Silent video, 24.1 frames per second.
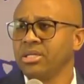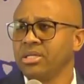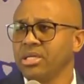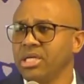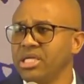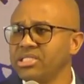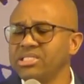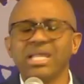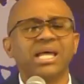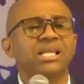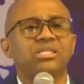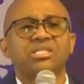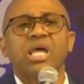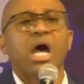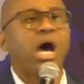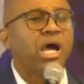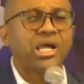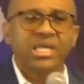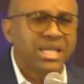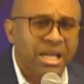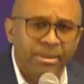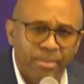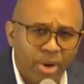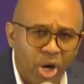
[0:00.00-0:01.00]
It's not
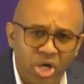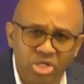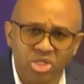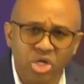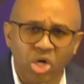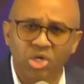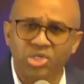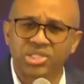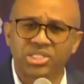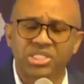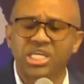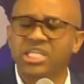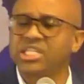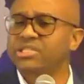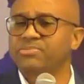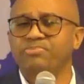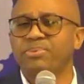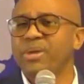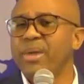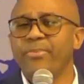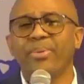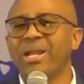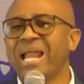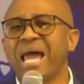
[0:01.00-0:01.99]
talking about those things.
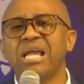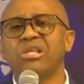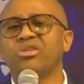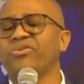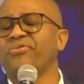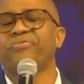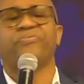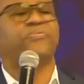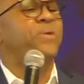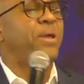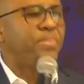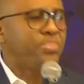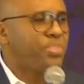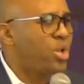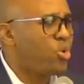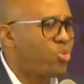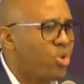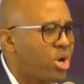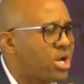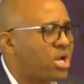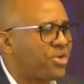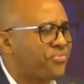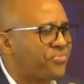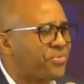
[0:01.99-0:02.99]
People like to flip the
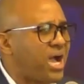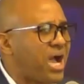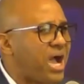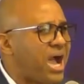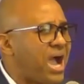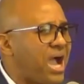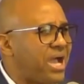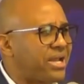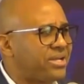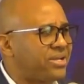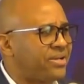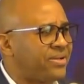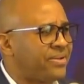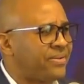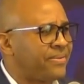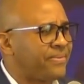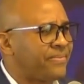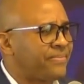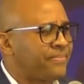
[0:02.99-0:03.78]
word of God